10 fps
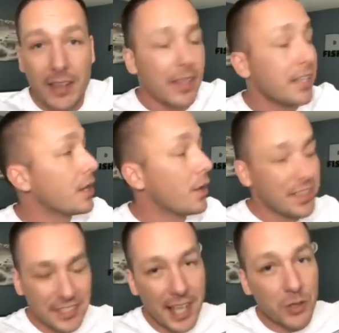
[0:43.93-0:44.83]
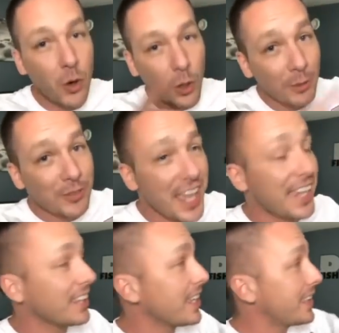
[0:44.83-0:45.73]
You know, it sounds horrible saying
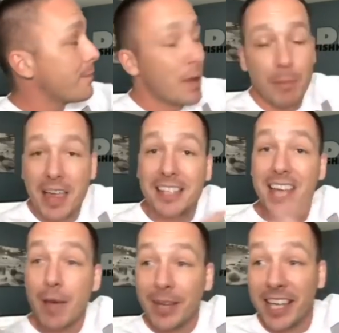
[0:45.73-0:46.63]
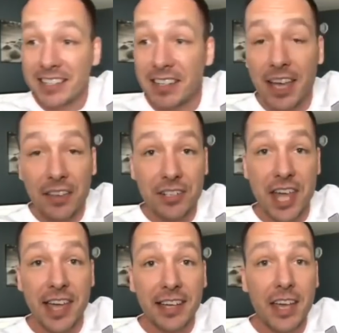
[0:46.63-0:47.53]
it like that, but by the time I get to the other
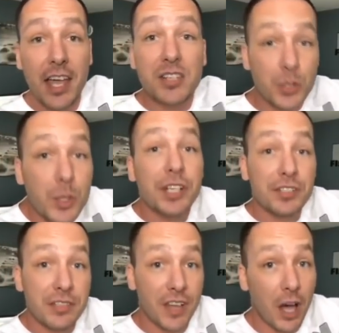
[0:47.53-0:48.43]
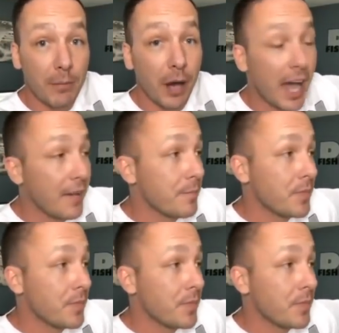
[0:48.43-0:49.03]
tank, two years have gone by.